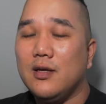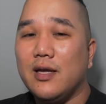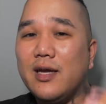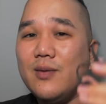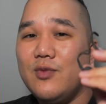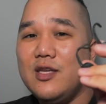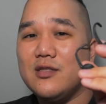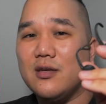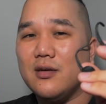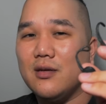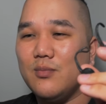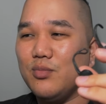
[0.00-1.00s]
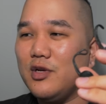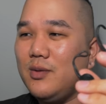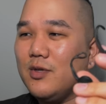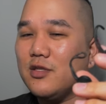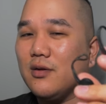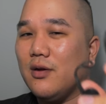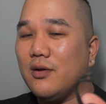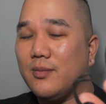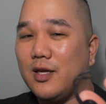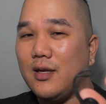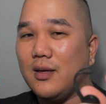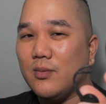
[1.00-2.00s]
And I have these on pretty much all
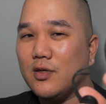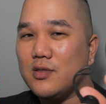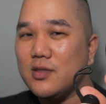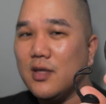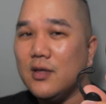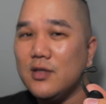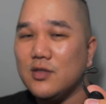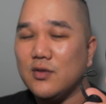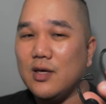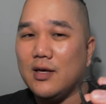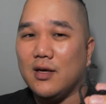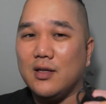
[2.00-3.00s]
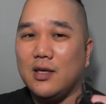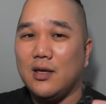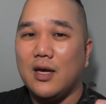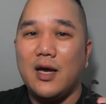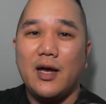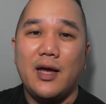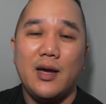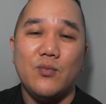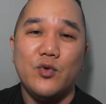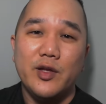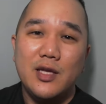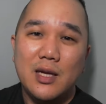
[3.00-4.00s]
my cameras so that I
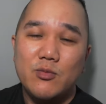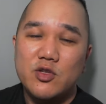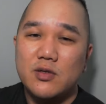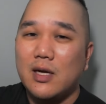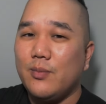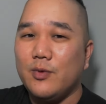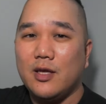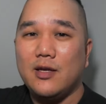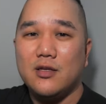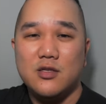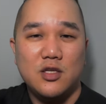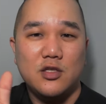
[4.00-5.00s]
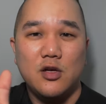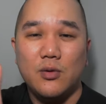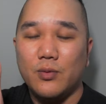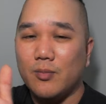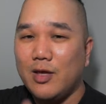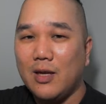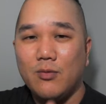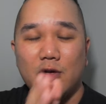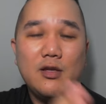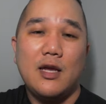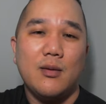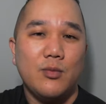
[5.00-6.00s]
have one camera strap and I can just go from
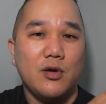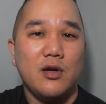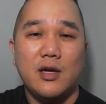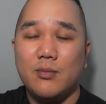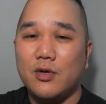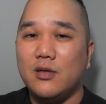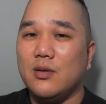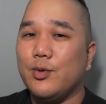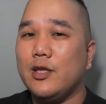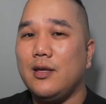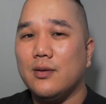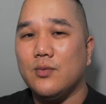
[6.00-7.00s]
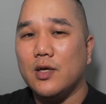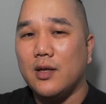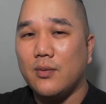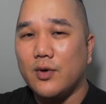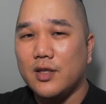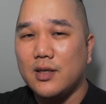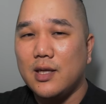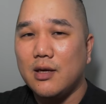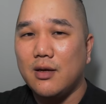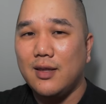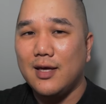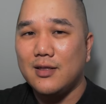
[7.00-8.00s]
camera to camera to camera depending on what I want to
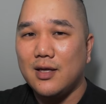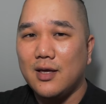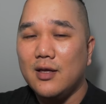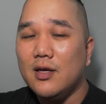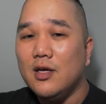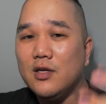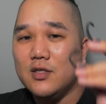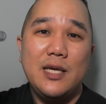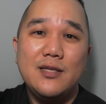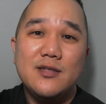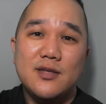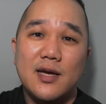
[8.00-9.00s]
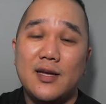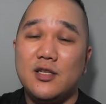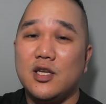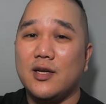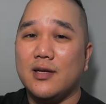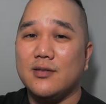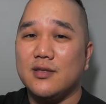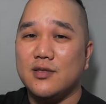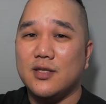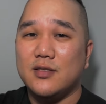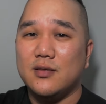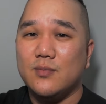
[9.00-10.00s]
carry that day. Peak Design, check out their
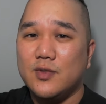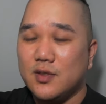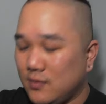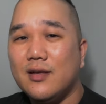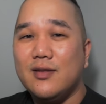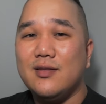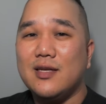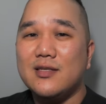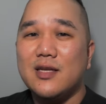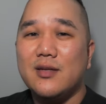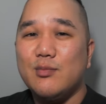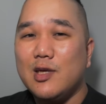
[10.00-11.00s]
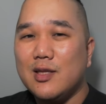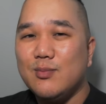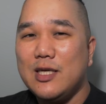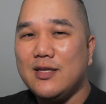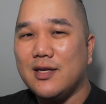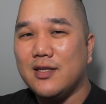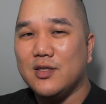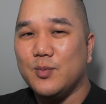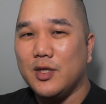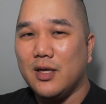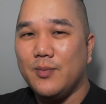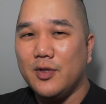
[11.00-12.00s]
systems. Now the next item can be kind of
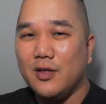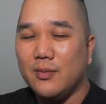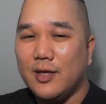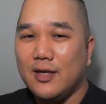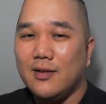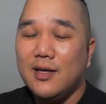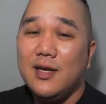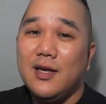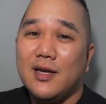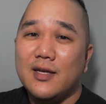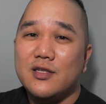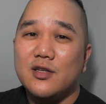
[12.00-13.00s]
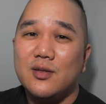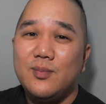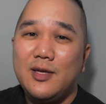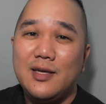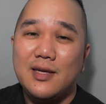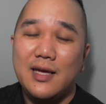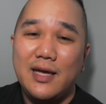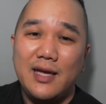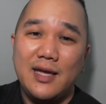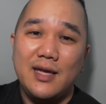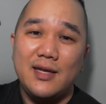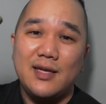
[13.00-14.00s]
split up a little bit. It's gonna be
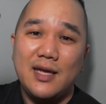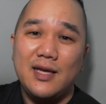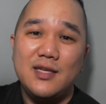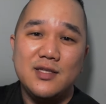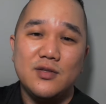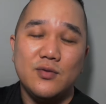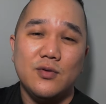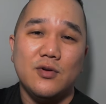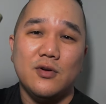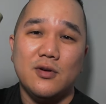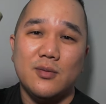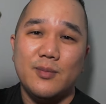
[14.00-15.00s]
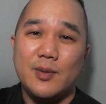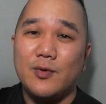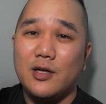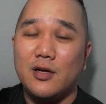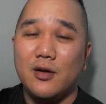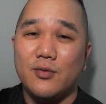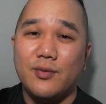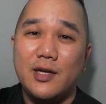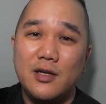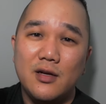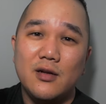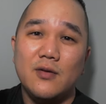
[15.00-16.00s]
a case or memory card
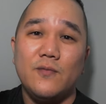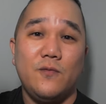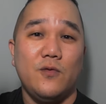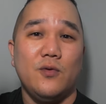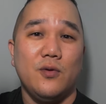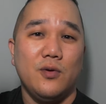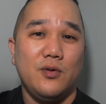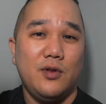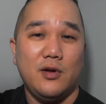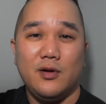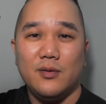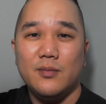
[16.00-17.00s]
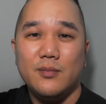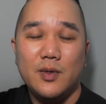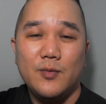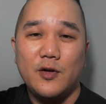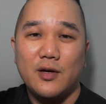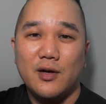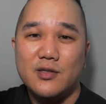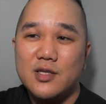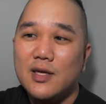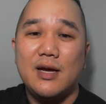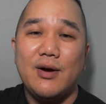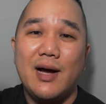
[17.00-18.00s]
reader for their memory cards.
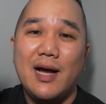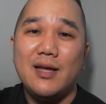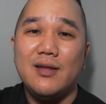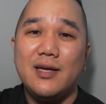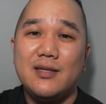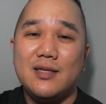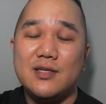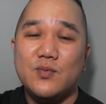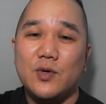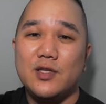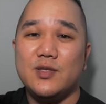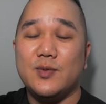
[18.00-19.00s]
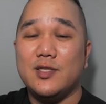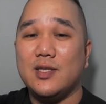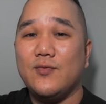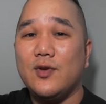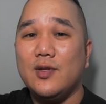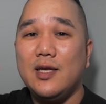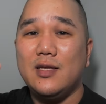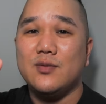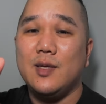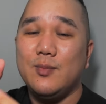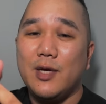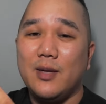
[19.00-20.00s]
Now, I like this one specifically.
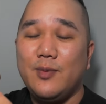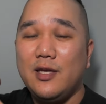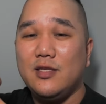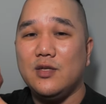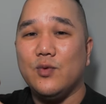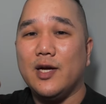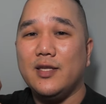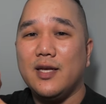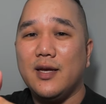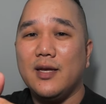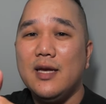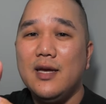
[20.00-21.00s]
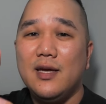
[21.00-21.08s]
It's made by PGYTech.